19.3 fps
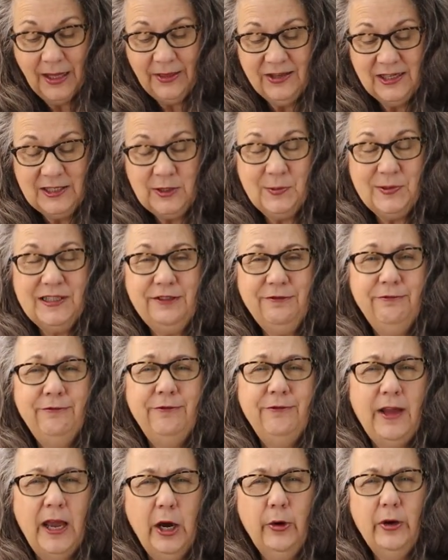This was a
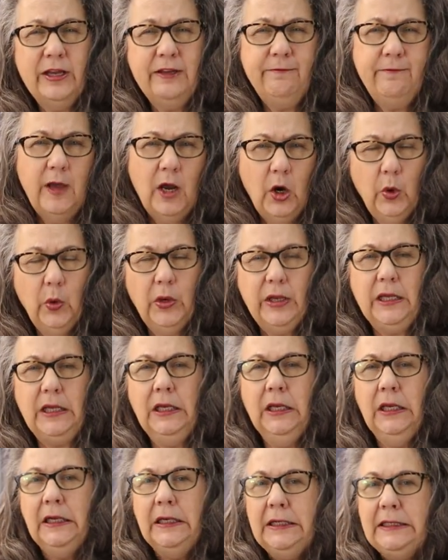very, very